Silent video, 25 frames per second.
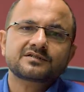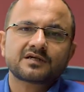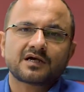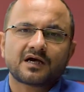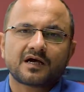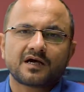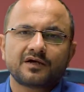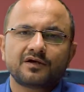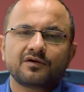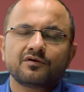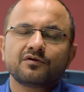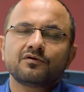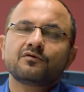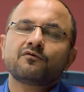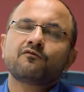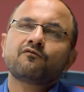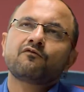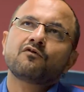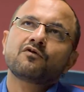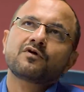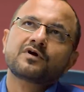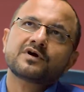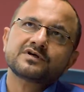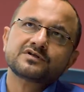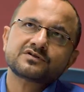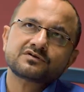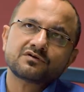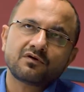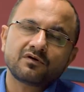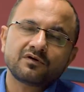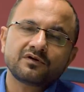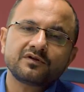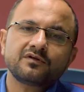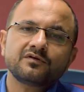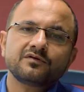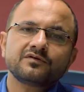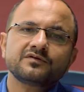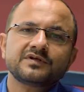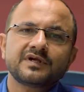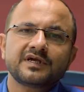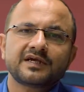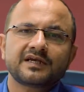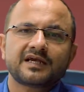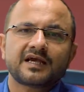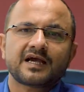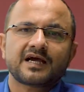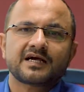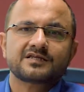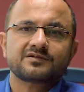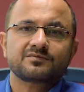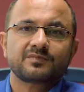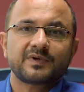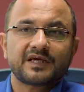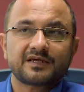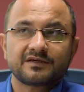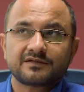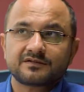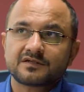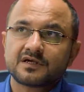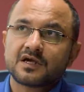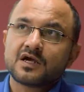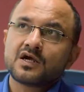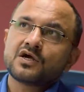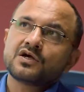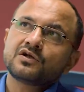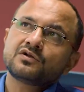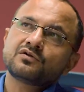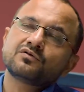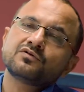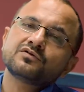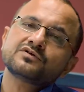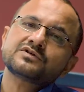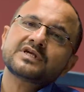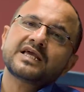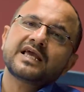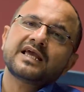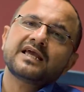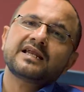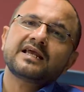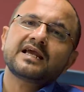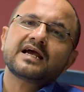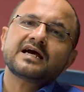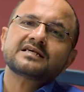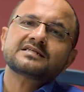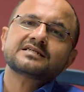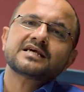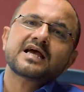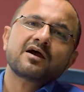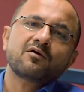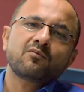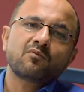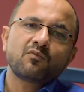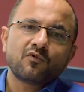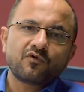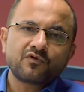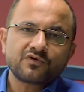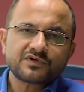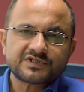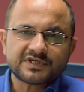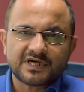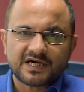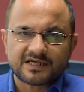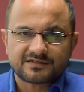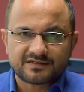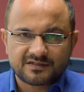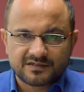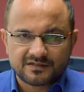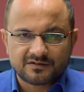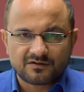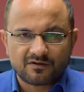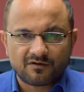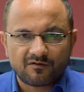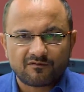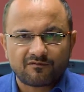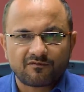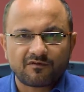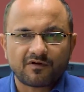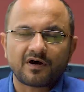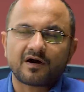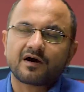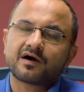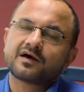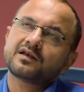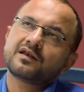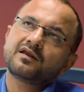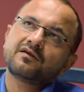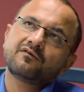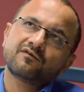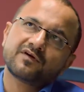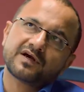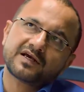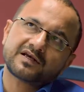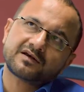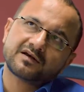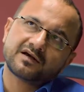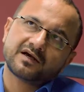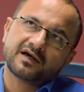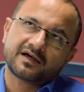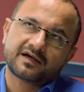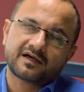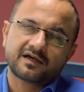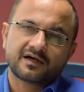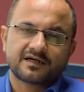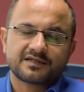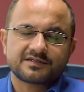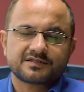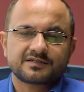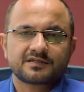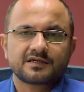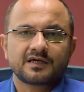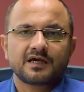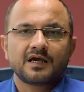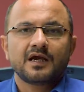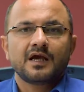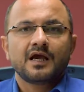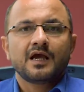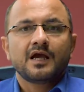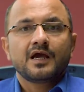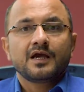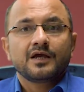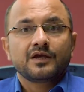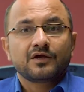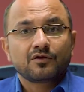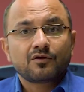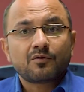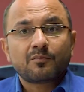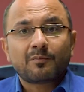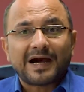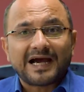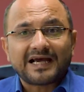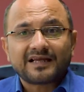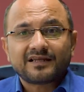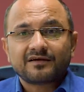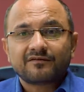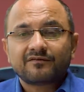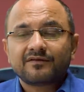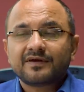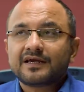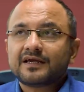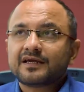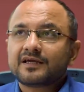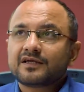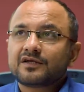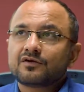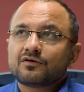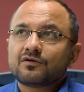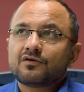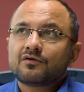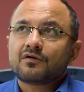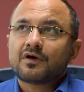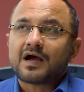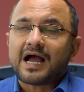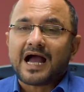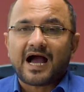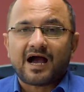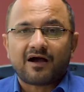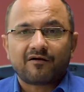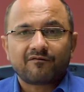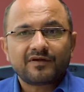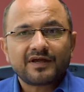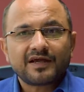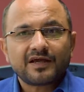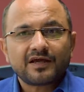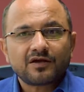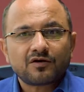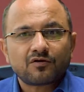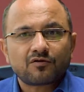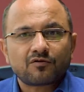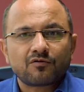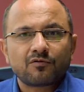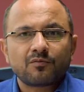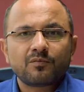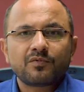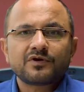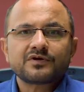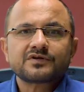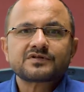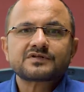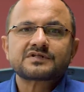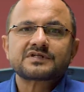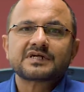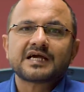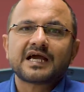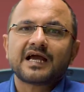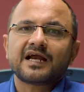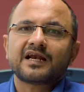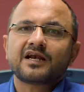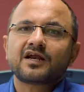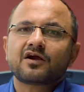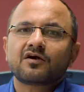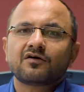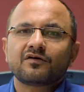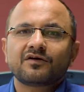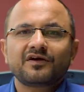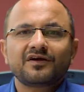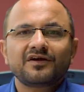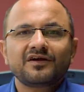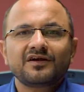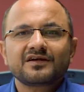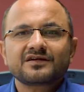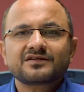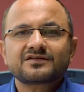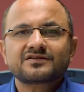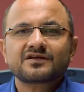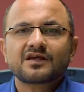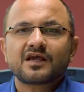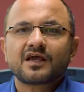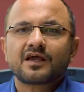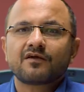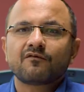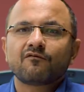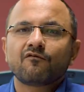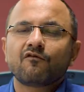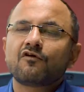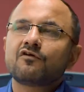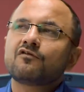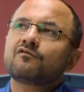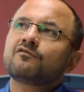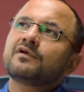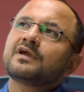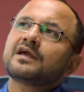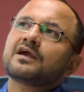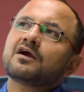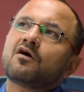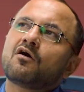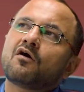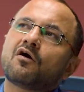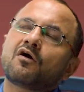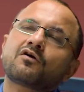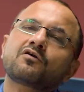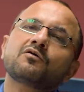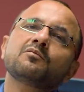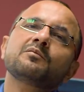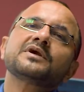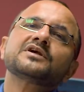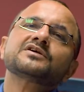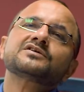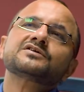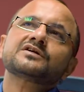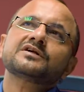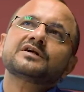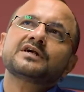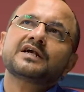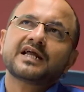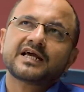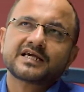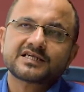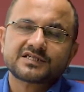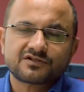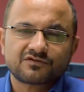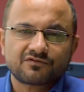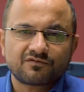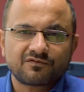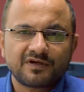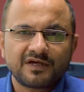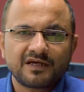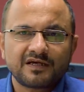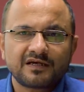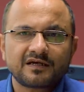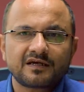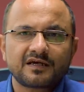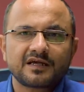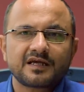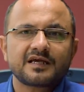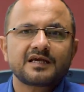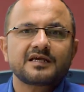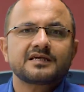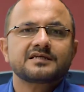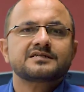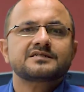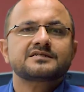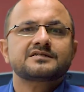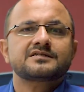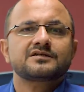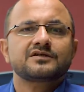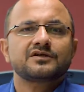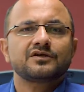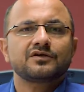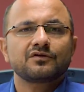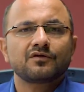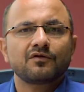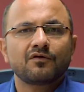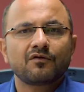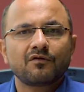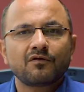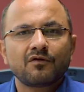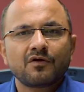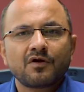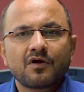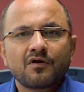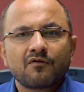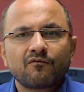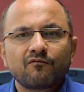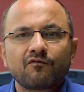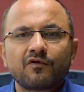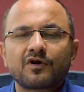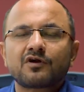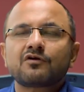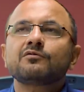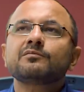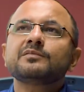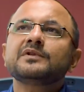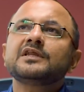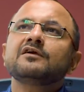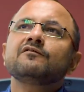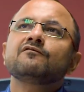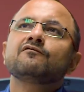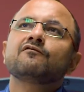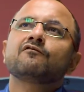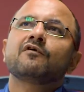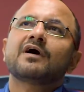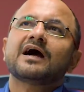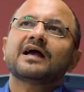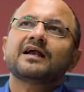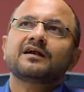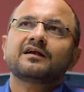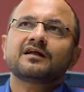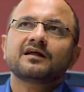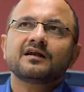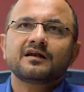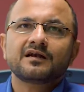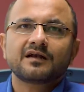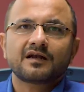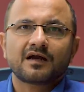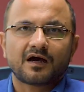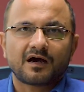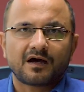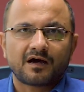focus on those areas, because those areas have more chances of defect occurrence. By the way, having a robust and continuous evolving automation test suite is, one of the vital